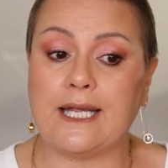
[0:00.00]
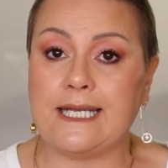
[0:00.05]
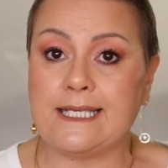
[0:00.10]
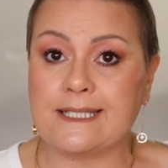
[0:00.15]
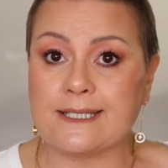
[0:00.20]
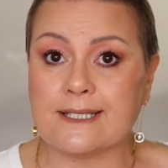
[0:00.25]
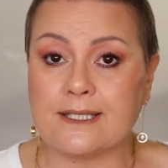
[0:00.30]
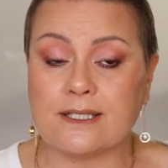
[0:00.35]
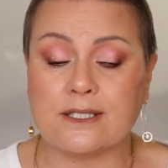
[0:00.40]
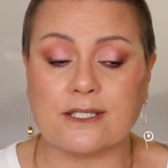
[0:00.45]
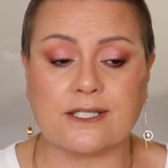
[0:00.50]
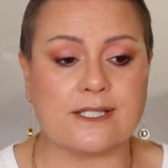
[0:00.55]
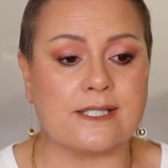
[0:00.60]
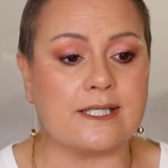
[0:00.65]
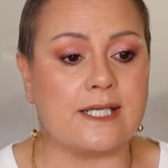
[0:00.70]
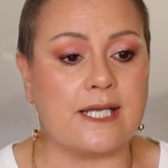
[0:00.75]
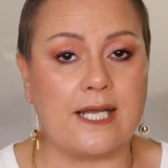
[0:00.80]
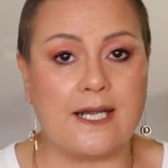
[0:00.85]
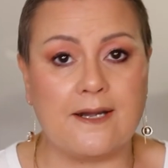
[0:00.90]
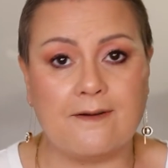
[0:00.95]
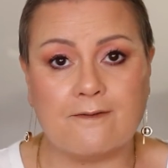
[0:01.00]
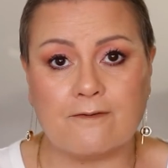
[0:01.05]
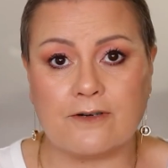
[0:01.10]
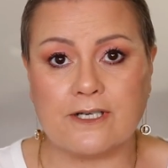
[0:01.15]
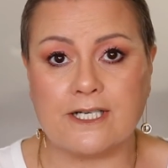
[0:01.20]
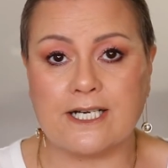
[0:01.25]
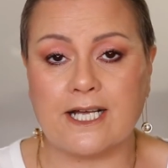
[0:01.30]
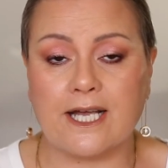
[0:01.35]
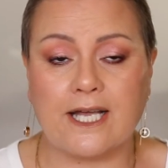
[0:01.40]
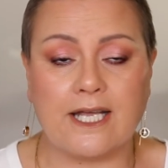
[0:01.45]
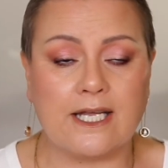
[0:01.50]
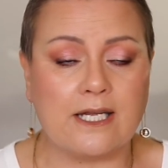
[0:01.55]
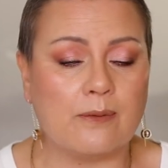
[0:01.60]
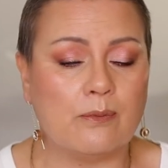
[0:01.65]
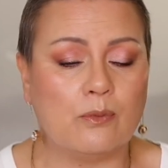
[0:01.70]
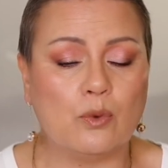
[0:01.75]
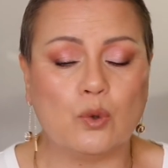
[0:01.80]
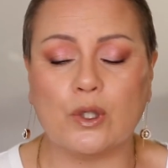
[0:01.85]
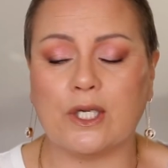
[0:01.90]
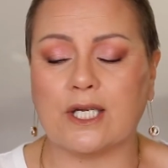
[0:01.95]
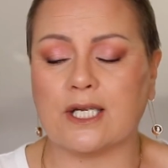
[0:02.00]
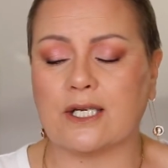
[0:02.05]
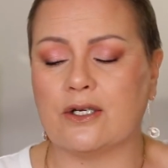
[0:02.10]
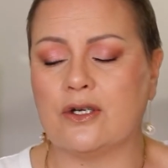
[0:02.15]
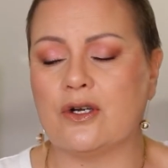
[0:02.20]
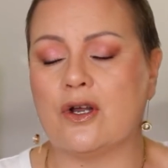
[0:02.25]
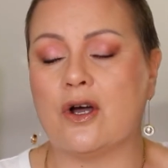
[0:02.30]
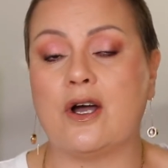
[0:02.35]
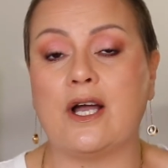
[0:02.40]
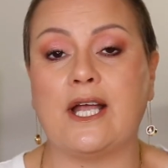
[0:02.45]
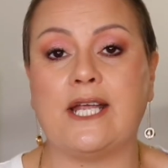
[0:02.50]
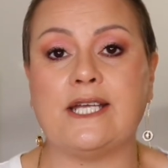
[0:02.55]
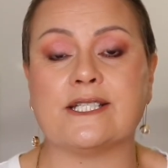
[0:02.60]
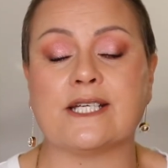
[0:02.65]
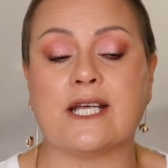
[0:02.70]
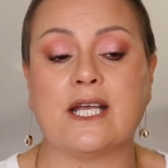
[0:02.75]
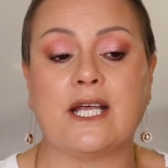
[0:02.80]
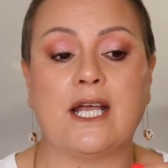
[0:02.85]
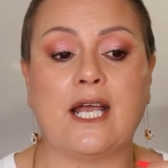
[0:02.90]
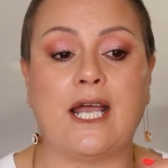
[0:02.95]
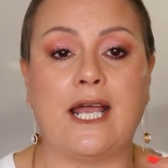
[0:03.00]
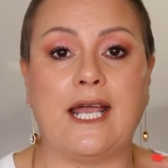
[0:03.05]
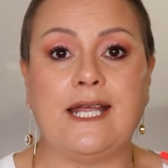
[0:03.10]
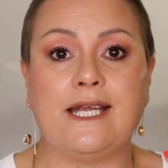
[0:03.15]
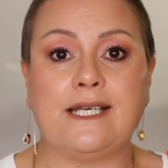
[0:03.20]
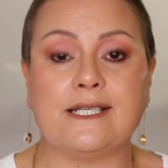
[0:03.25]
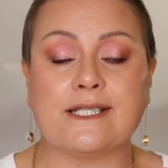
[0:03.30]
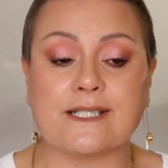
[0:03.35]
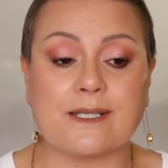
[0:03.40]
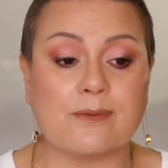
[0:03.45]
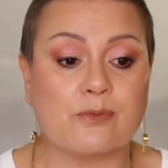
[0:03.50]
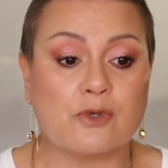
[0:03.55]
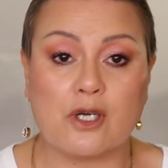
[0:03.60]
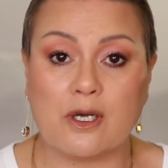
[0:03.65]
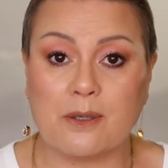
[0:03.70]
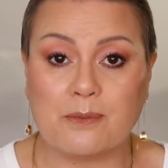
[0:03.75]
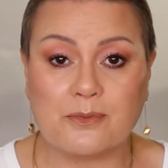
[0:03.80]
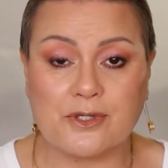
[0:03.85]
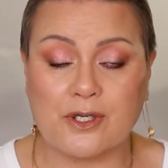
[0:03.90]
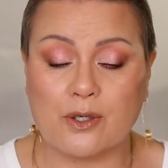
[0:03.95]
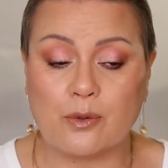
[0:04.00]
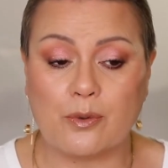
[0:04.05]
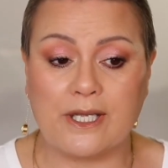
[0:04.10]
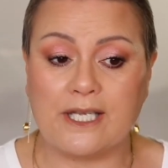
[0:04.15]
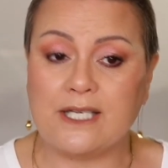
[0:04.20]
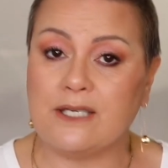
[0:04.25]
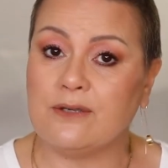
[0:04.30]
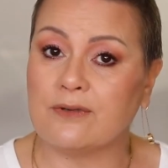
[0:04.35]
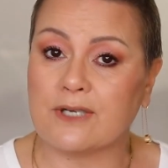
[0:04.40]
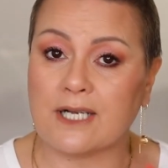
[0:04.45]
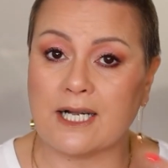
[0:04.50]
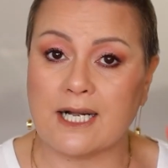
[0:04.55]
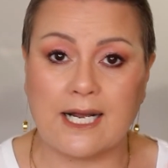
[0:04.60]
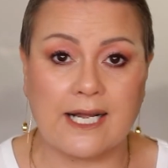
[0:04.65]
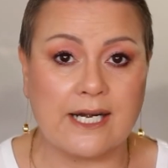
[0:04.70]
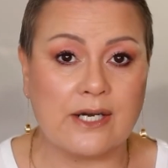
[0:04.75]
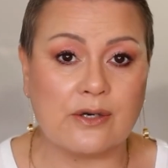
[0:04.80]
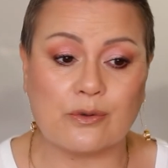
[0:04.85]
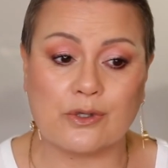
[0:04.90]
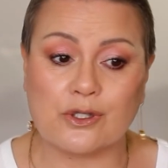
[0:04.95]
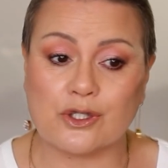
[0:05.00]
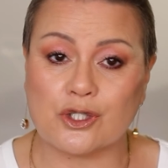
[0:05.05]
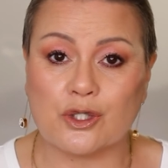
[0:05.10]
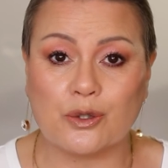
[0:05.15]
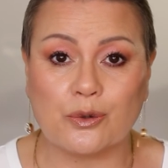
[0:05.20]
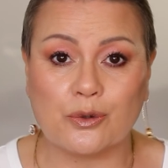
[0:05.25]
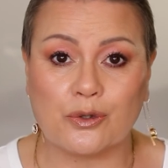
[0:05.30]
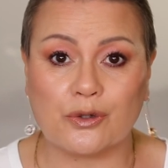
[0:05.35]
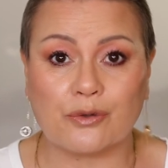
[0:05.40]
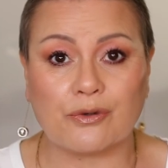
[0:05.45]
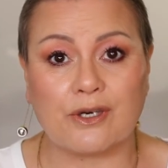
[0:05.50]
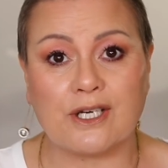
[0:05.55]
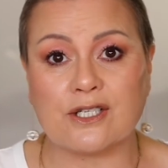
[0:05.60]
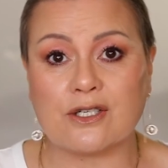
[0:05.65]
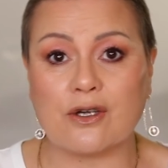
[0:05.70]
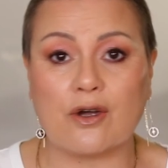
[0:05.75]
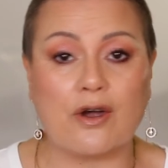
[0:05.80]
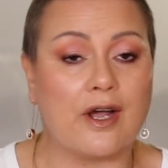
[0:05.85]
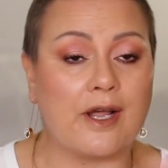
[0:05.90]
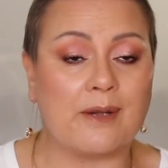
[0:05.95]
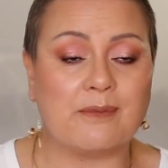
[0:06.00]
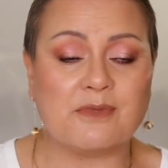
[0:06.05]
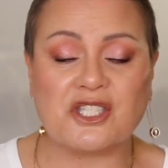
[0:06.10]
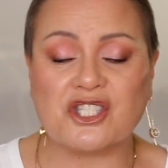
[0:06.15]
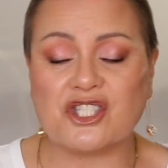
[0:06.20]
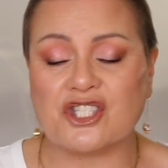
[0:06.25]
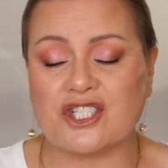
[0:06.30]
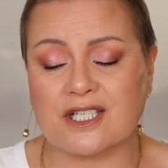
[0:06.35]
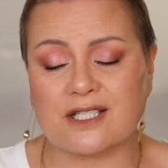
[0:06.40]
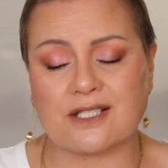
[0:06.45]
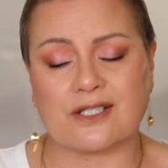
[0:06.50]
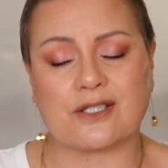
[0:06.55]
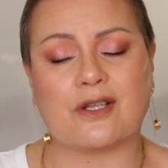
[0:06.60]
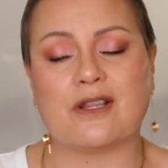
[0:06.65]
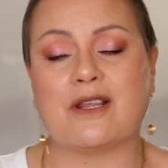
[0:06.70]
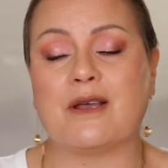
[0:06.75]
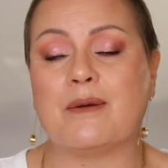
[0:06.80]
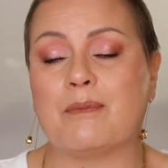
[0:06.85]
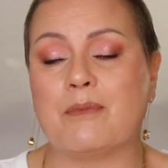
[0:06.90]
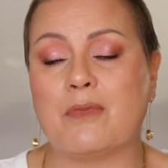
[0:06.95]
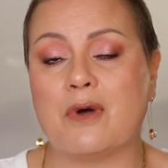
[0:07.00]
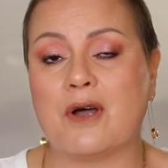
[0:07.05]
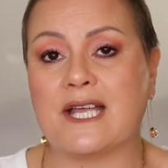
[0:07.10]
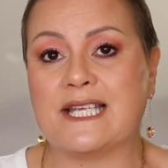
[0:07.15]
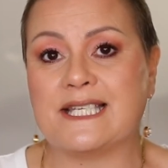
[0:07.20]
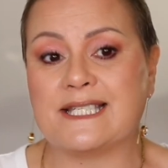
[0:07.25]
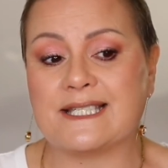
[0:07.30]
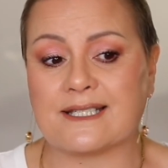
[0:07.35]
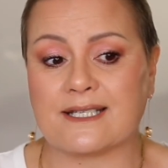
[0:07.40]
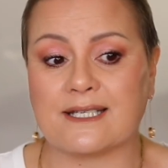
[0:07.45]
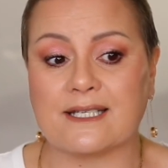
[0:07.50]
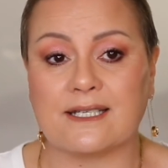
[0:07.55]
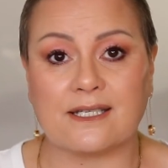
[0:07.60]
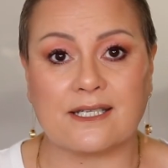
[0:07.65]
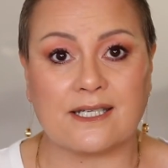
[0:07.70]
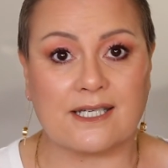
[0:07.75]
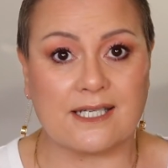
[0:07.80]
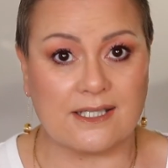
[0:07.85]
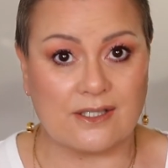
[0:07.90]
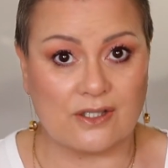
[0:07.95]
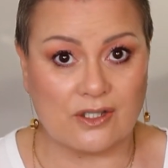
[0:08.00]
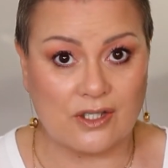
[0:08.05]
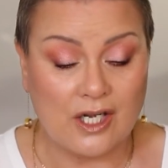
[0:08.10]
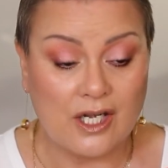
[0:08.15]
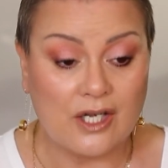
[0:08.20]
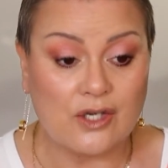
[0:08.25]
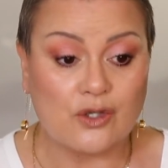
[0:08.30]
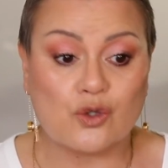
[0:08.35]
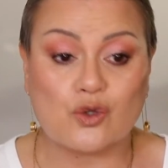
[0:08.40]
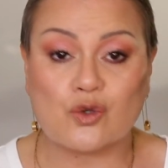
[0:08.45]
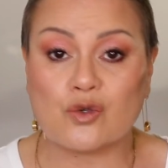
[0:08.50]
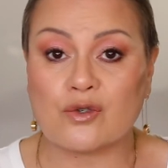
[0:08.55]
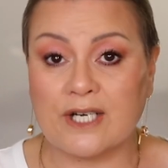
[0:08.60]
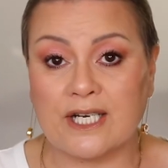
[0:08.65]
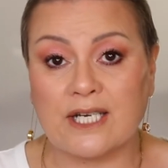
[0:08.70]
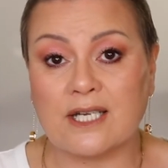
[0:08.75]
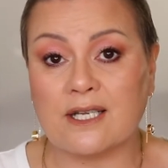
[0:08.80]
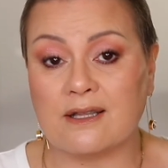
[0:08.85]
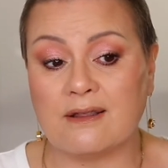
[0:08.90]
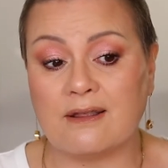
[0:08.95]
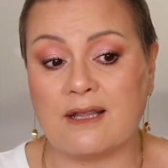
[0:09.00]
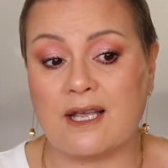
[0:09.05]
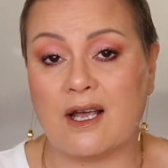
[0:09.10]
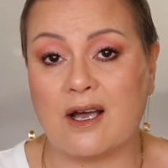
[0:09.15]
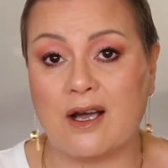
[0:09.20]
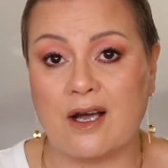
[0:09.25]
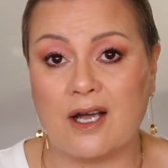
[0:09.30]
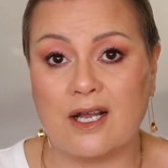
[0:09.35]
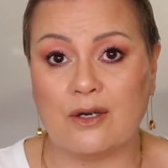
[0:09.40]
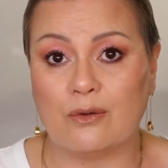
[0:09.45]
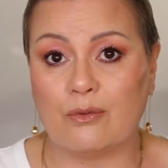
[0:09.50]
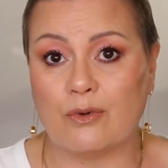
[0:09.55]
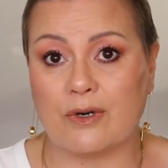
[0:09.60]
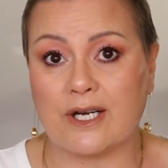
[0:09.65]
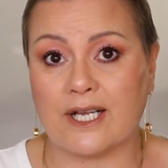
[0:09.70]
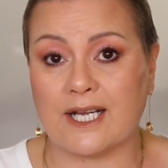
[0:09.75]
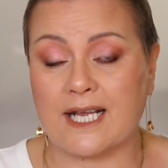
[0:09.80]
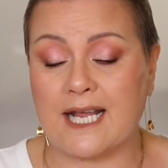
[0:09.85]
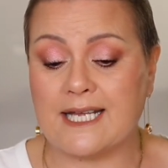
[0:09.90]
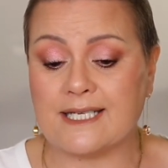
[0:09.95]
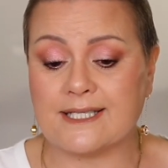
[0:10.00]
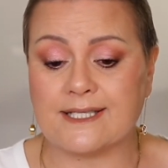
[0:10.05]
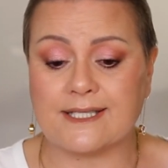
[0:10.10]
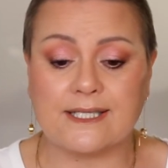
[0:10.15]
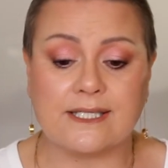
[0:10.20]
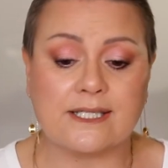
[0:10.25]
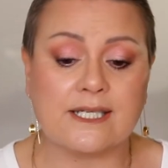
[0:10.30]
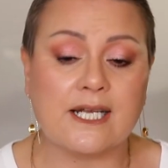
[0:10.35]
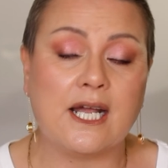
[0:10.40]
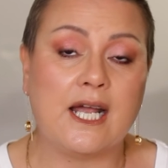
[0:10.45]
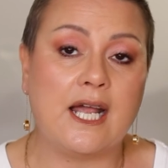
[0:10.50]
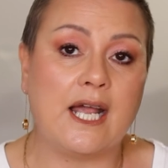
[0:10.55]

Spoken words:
essence every day, morning and night, and sometimes I'll even layer it two or three times just so that my skin can drink in that hyaluronic acid.